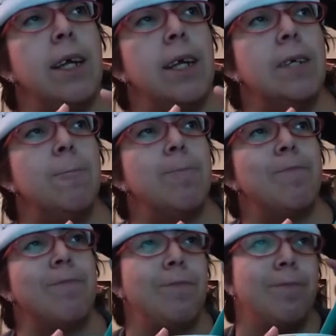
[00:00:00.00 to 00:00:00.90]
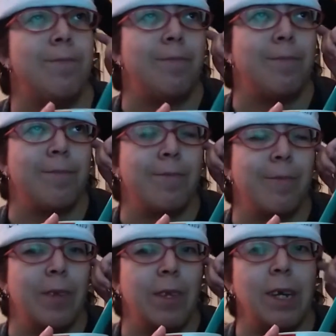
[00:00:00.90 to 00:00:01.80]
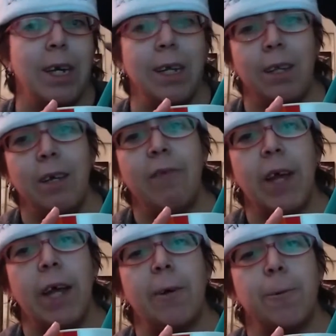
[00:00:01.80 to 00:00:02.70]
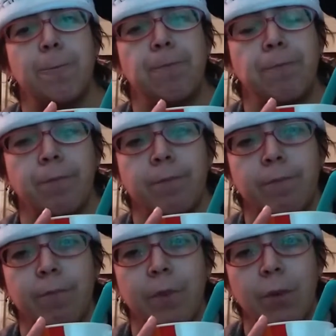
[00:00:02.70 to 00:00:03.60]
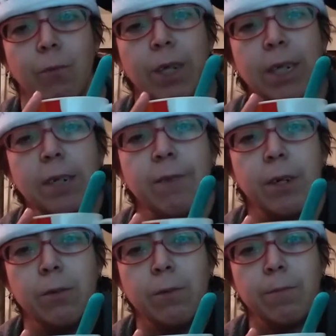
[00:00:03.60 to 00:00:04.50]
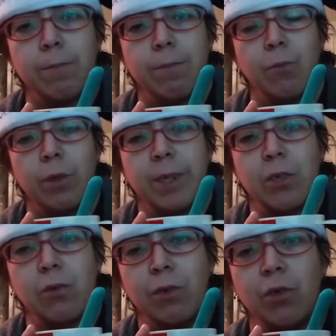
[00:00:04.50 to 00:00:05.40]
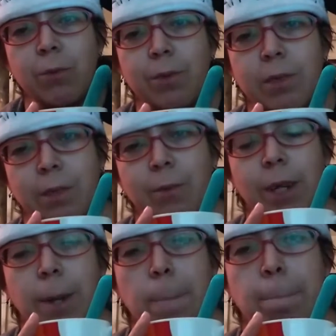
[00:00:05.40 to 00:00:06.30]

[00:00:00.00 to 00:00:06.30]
And I love how when he felt, one of my scrunchies was in the way,